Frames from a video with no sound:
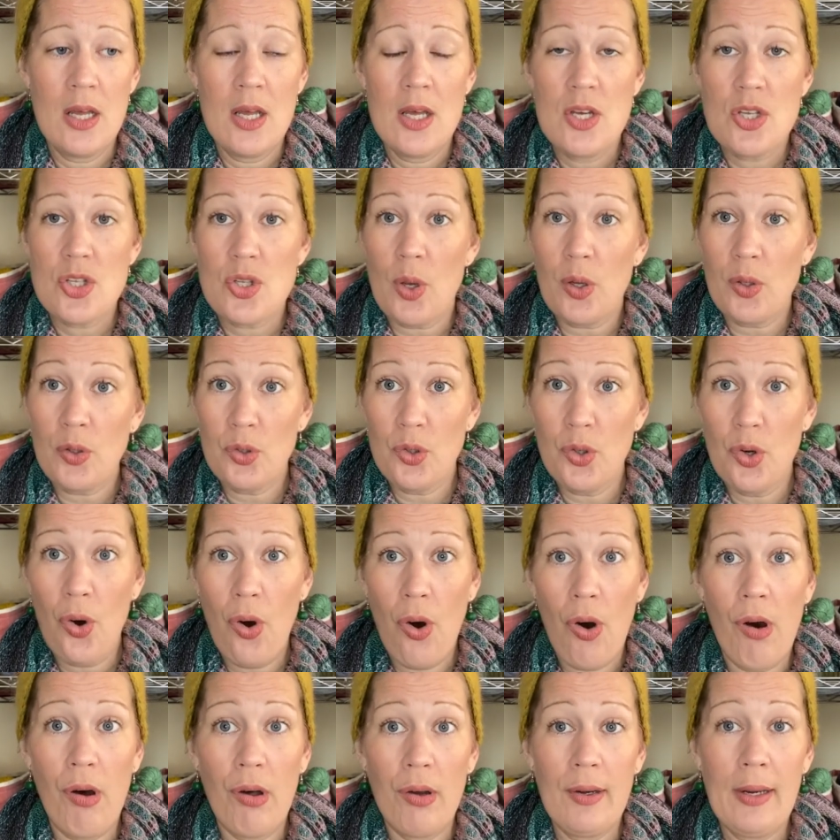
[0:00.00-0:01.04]
So I
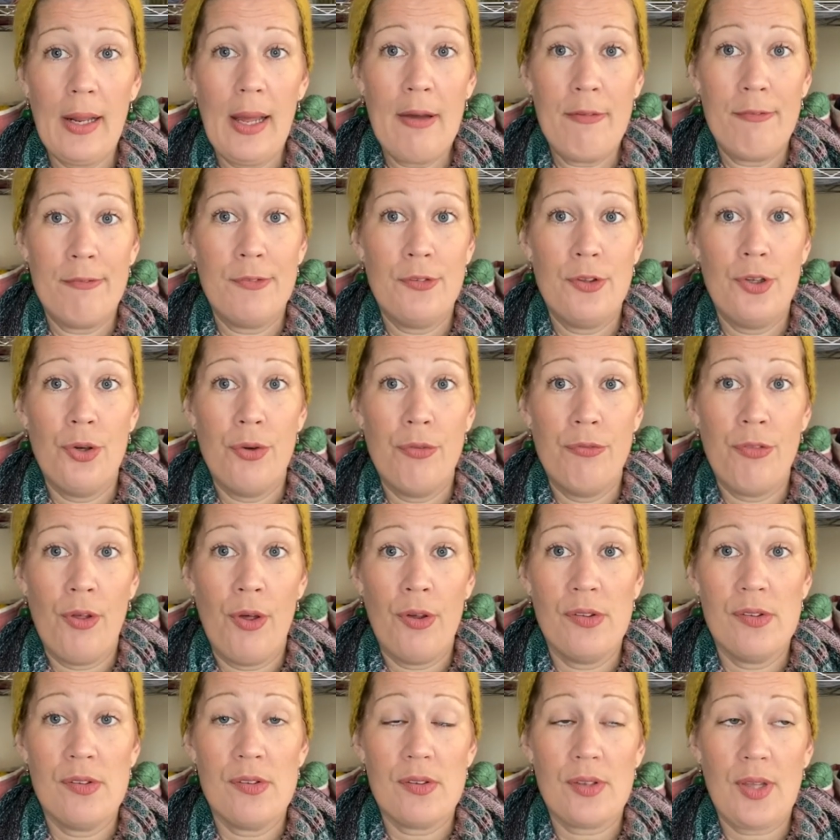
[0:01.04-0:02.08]
got a few of
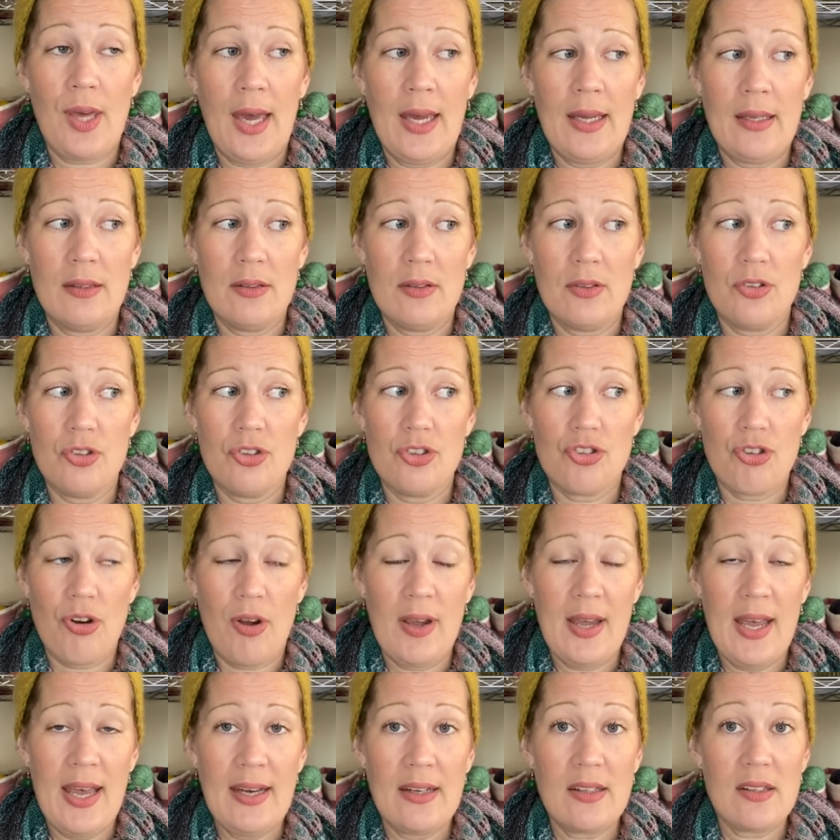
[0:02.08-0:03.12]
those skeins to try
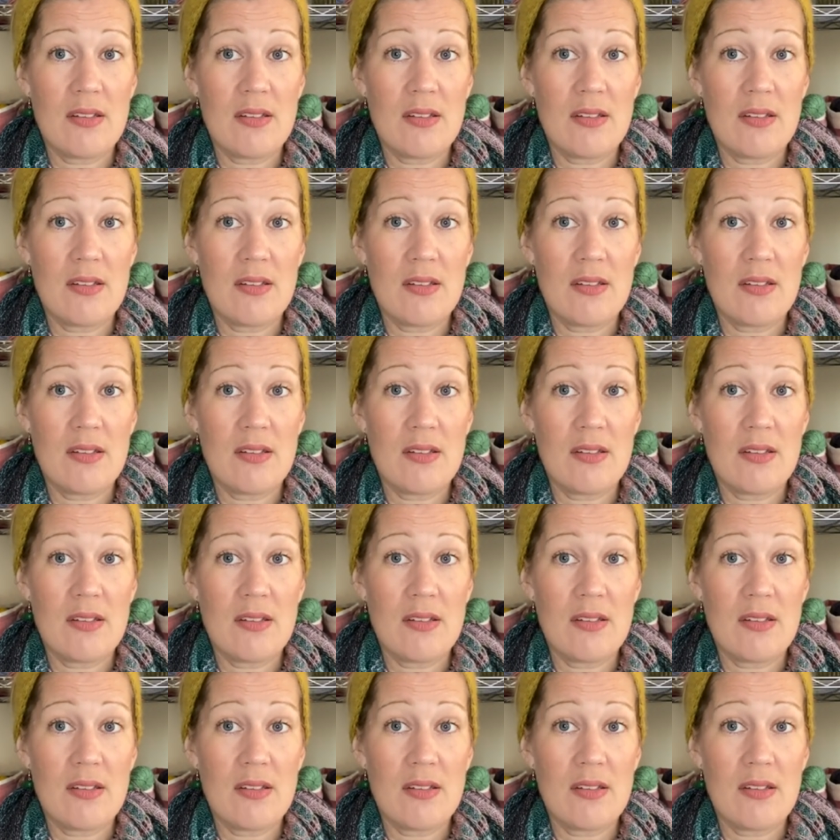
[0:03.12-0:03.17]
out.